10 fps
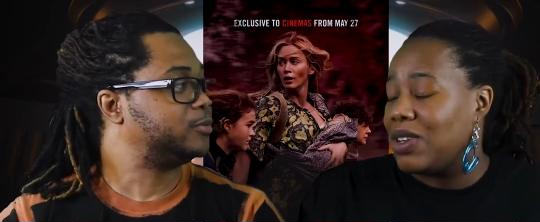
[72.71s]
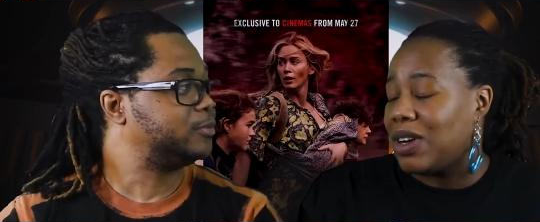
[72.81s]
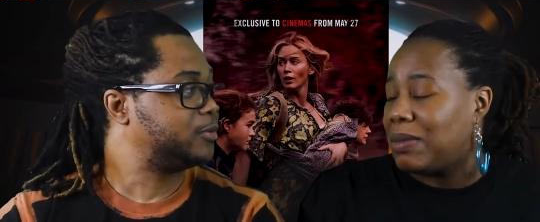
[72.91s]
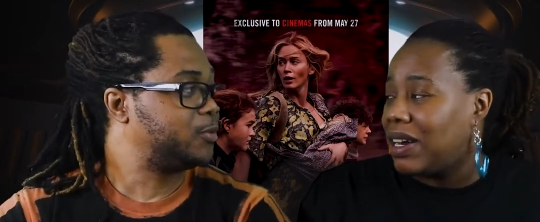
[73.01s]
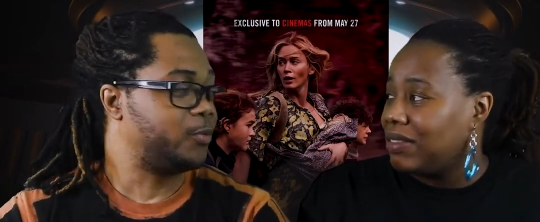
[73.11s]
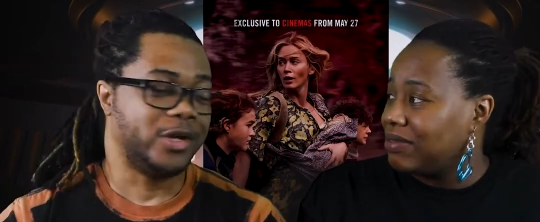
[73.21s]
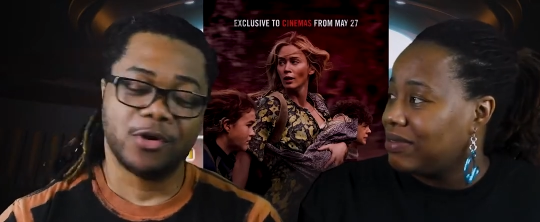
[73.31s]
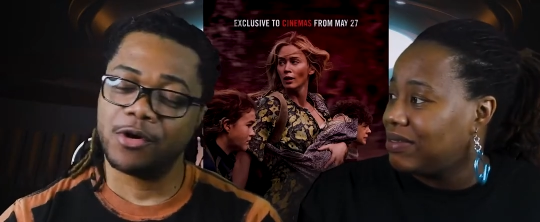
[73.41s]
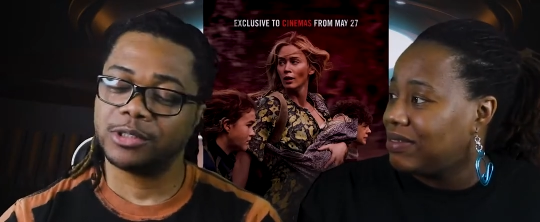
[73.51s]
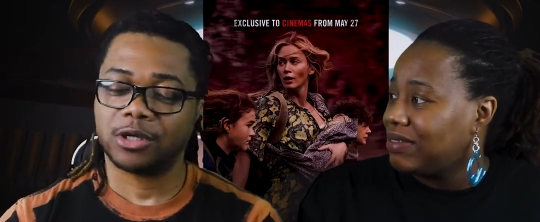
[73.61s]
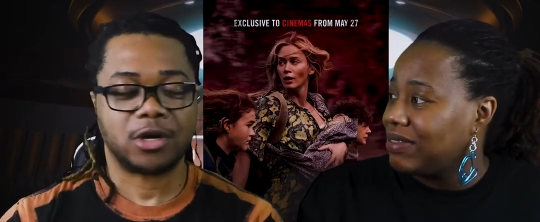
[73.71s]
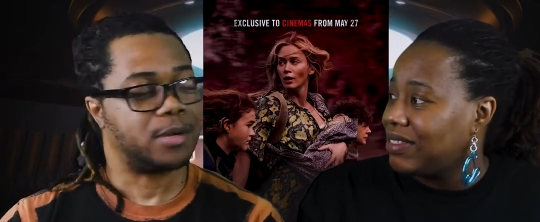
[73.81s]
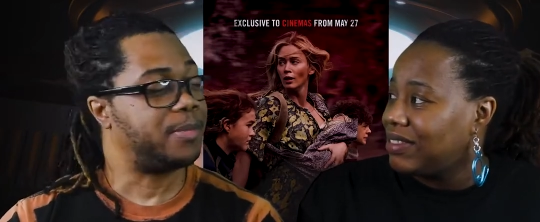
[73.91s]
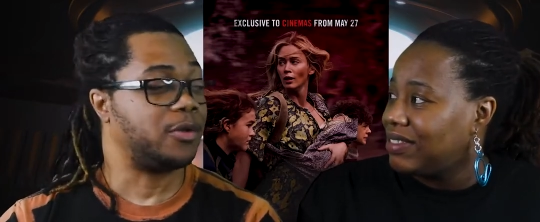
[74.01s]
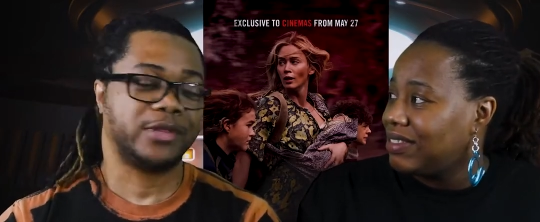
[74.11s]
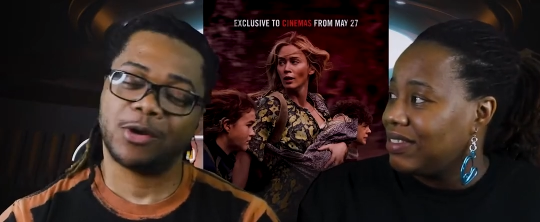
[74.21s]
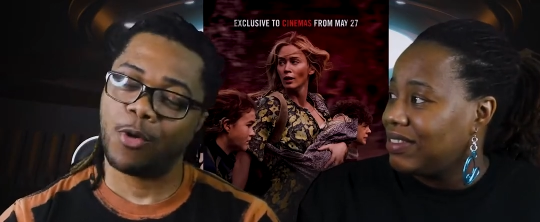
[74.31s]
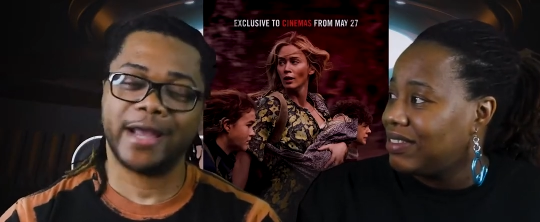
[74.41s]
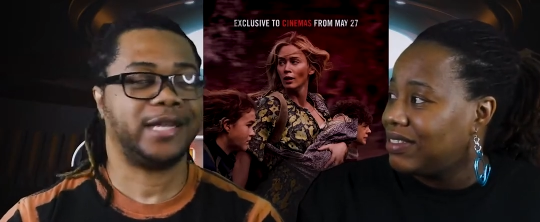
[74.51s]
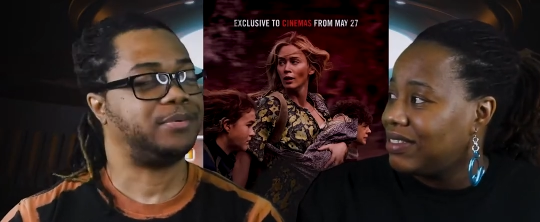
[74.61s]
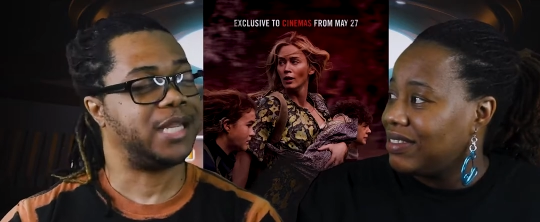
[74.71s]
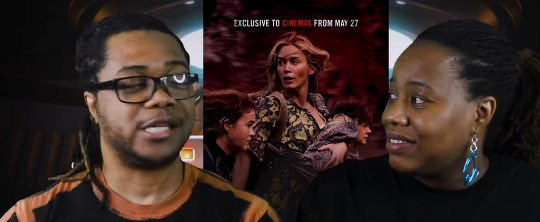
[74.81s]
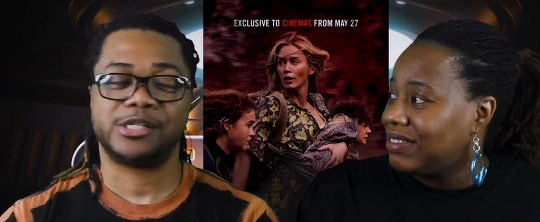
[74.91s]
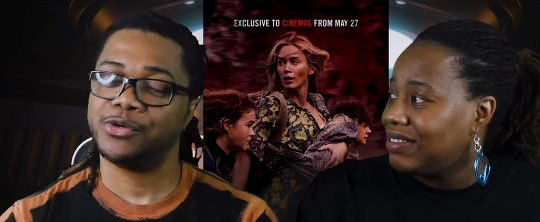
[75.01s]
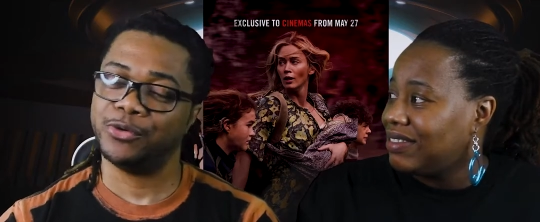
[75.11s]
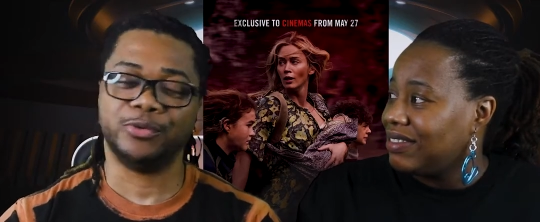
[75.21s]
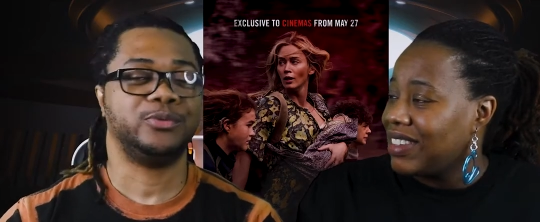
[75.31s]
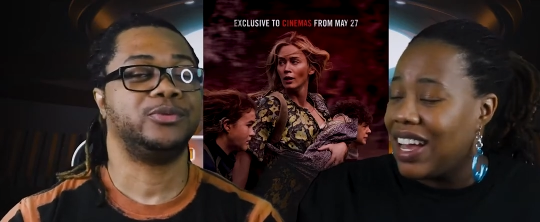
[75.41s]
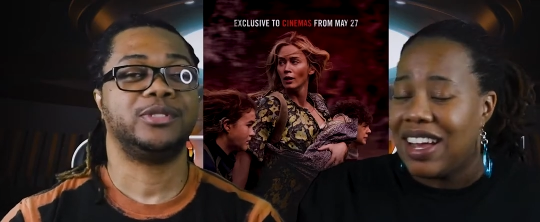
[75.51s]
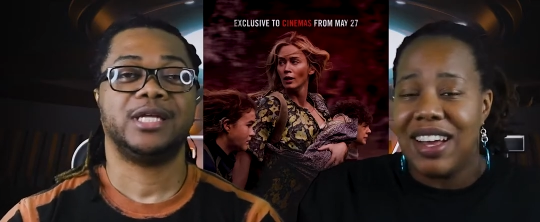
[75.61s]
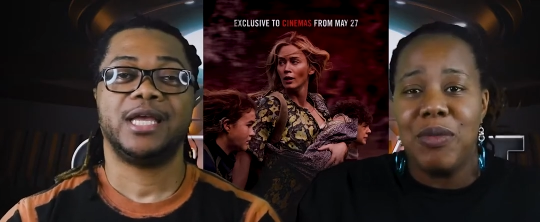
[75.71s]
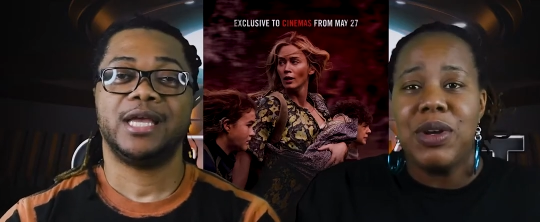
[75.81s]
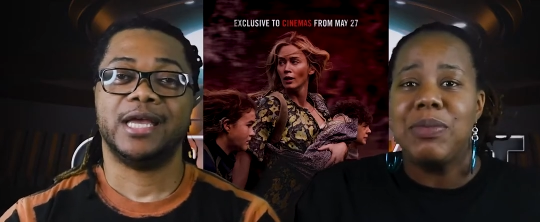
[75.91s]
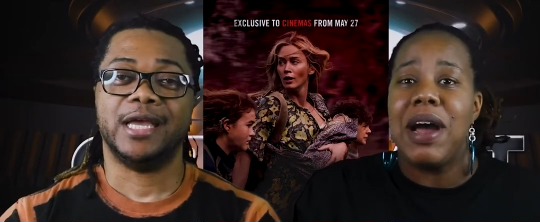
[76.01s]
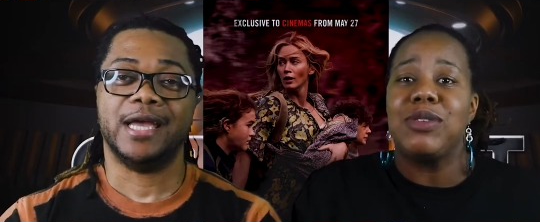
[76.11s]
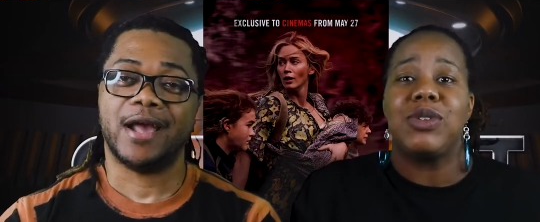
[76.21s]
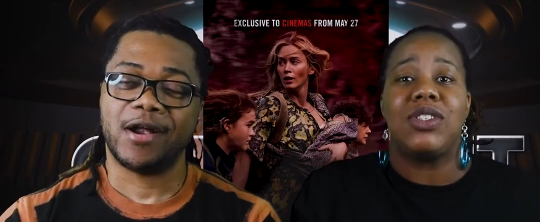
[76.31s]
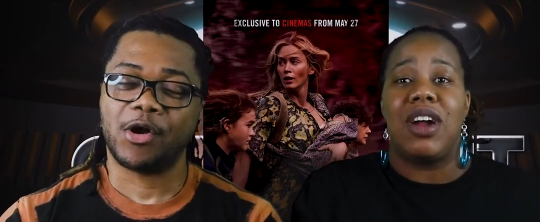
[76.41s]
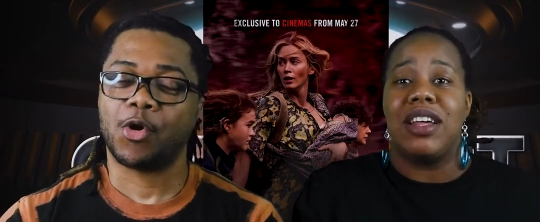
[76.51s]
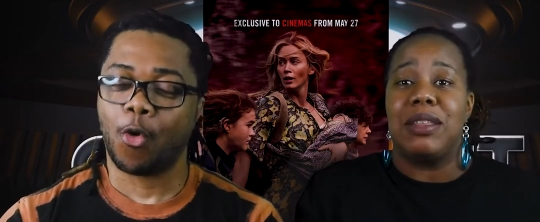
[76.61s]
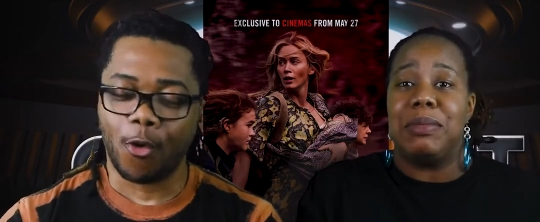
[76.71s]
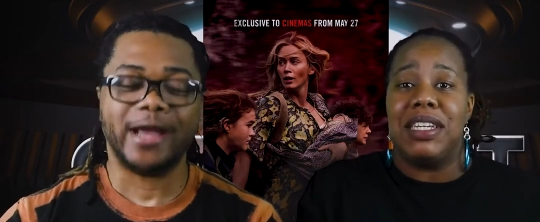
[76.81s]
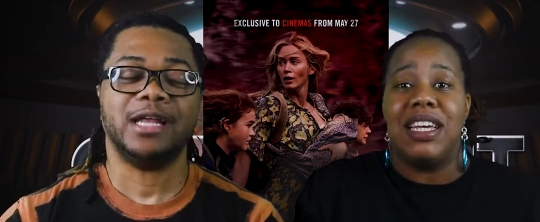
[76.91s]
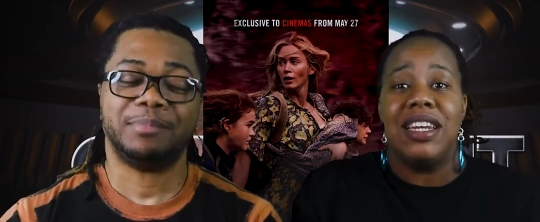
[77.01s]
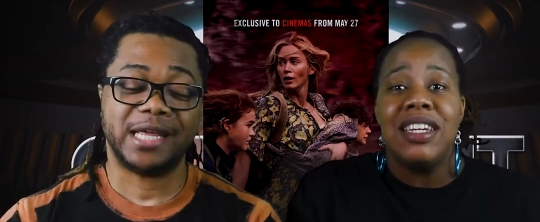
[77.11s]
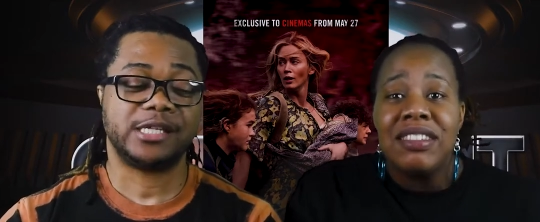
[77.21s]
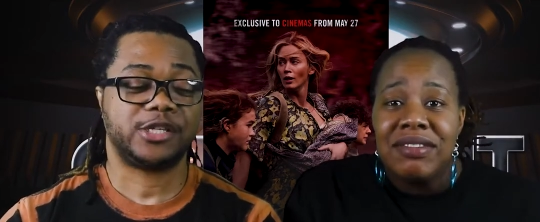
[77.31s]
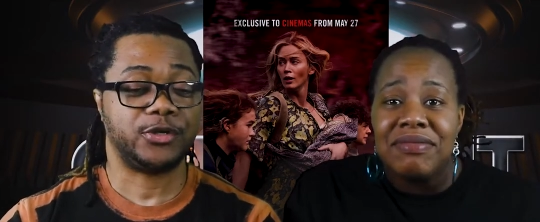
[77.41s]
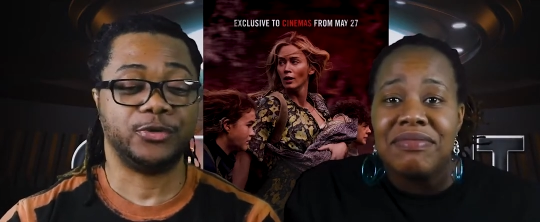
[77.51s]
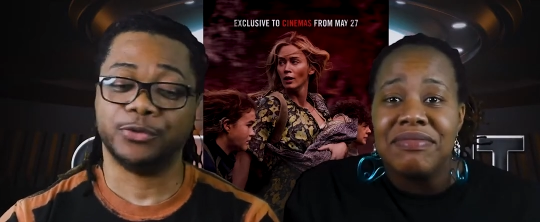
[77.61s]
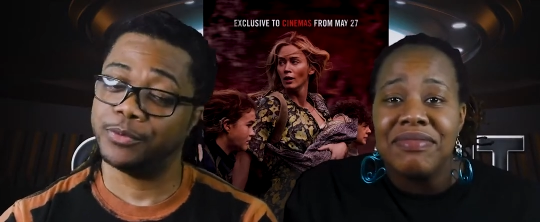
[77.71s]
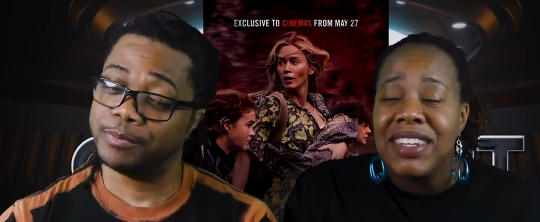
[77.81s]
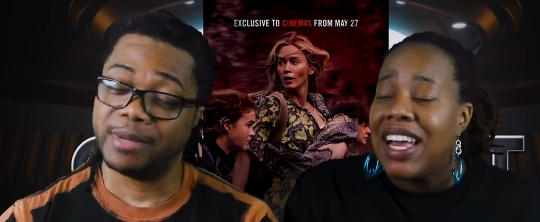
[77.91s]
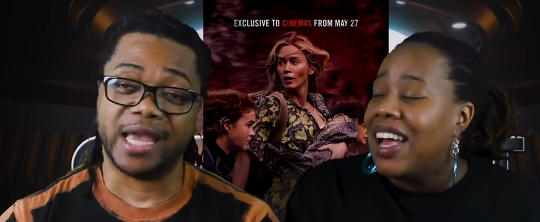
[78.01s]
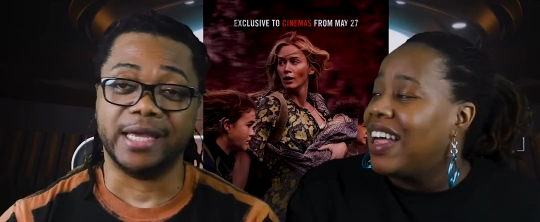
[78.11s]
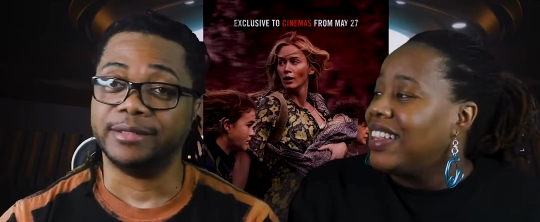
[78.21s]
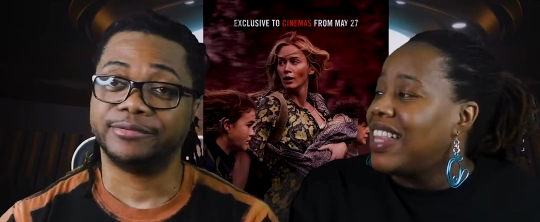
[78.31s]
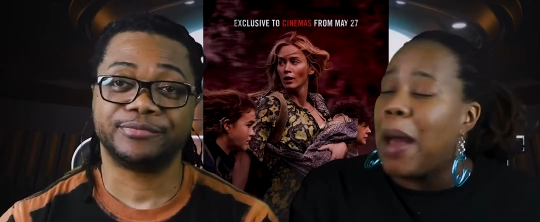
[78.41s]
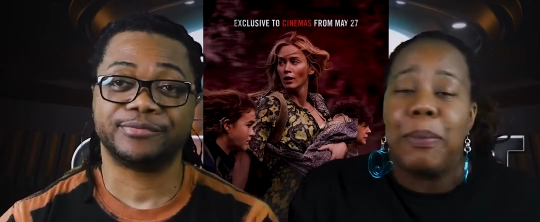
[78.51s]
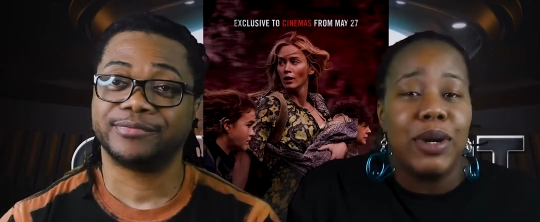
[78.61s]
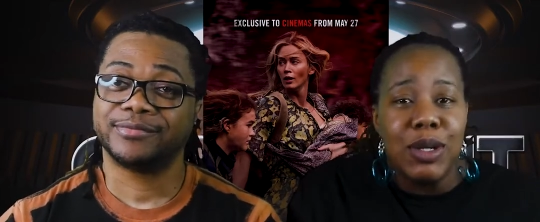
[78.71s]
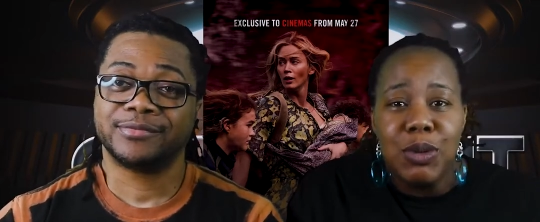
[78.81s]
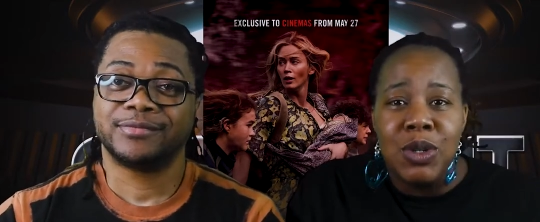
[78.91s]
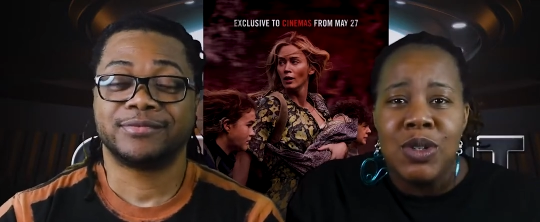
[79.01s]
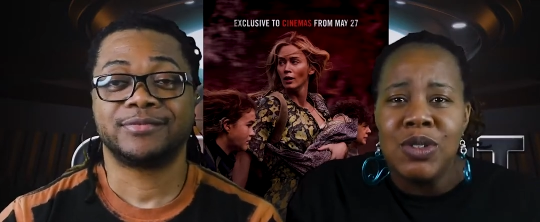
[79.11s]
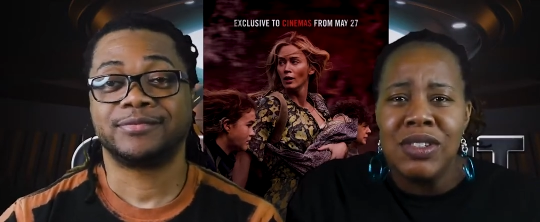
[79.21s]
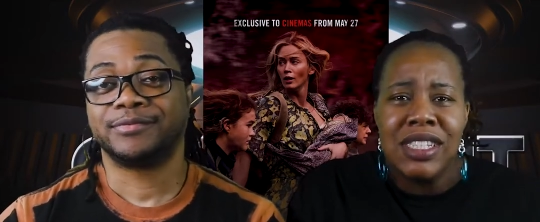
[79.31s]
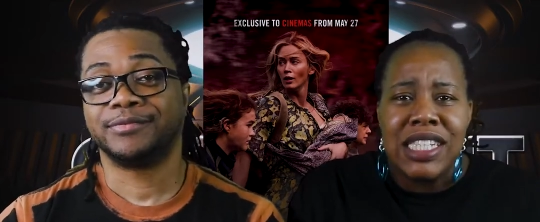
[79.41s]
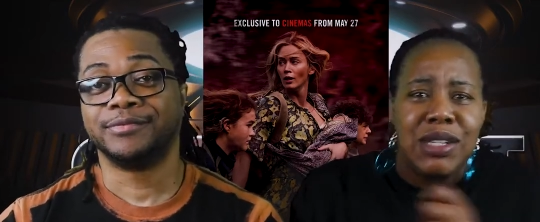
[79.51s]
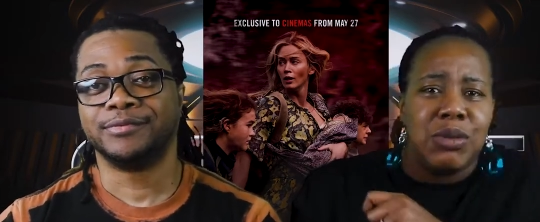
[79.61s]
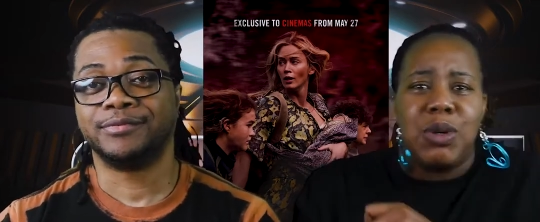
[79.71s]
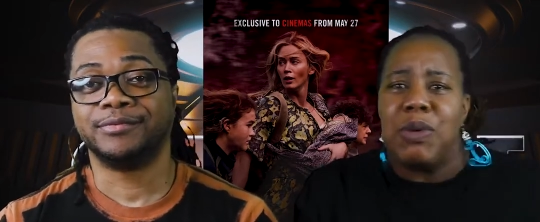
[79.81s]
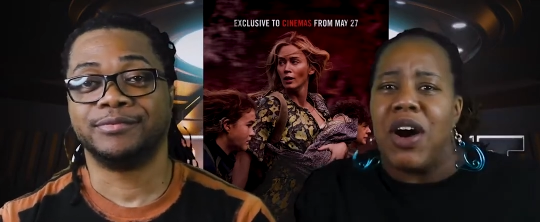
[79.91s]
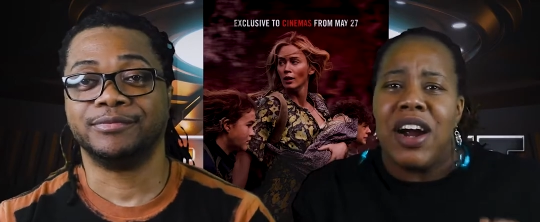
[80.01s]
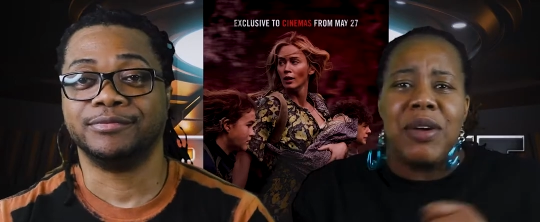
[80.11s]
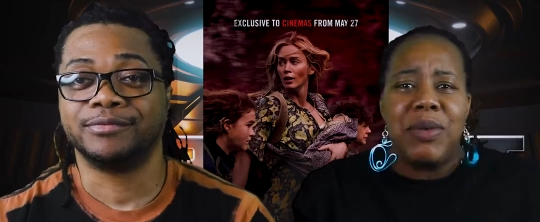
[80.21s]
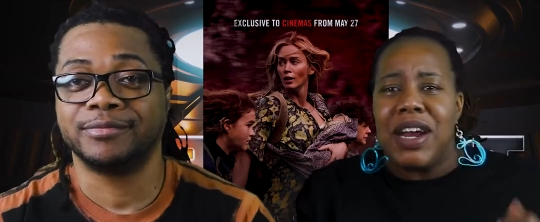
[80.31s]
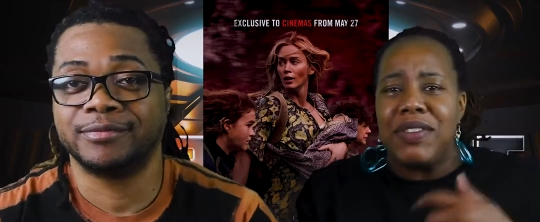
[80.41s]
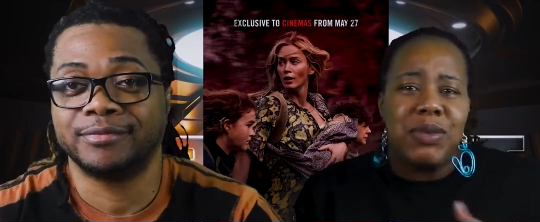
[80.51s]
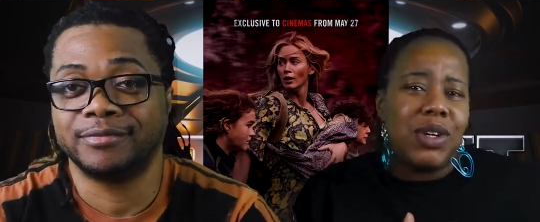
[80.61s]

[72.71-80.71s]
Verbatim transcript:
Speaker 1: to talk about? We're going to talk about The Quiet Place 2.
Speaker 2: Uh huh. We might as well start at the Quiet beginning. Place 2, man. That prequel, sequel Mm-mm-mm. part, whatever